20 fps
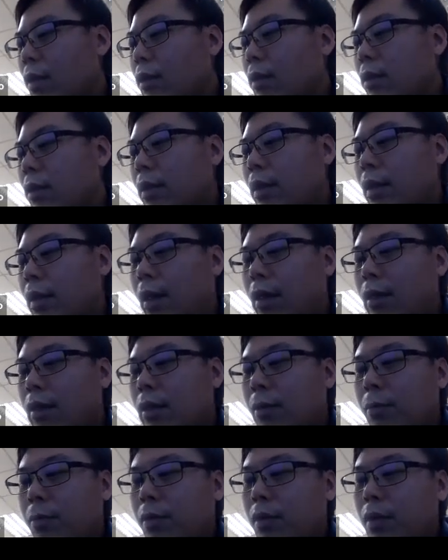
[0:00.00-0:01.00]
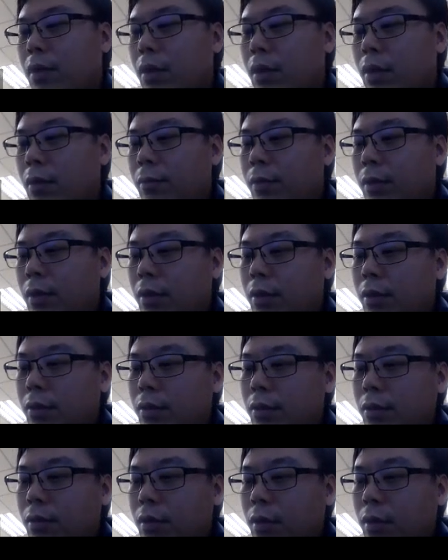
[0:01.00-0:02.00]
So in other words, if
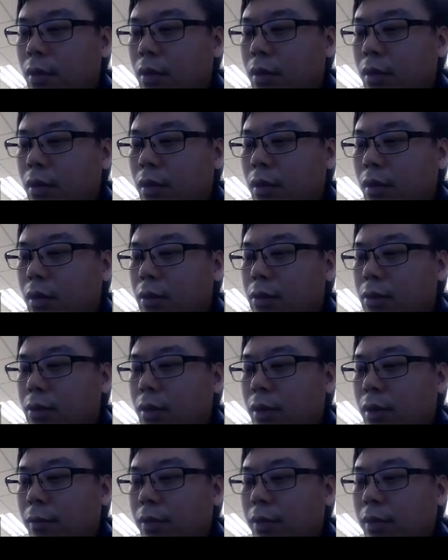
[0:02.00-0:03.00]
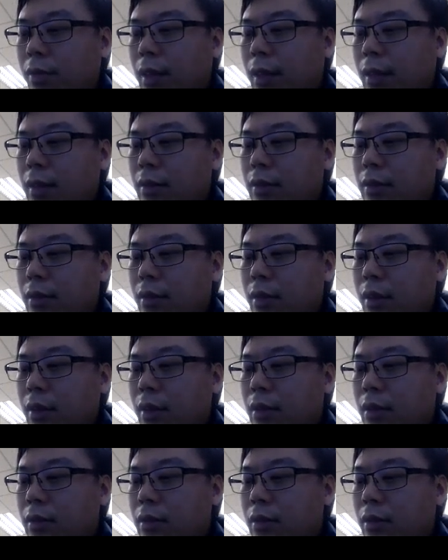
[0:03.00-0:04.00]
you trivialize
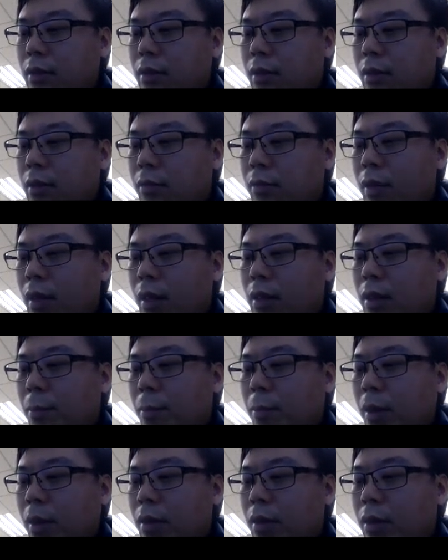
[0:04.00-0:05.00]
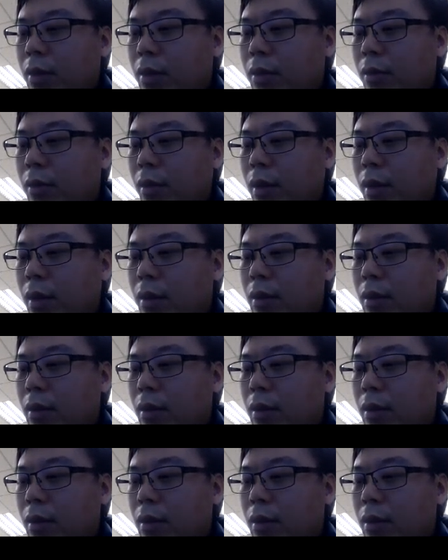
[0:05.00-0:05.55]
this vector bundle.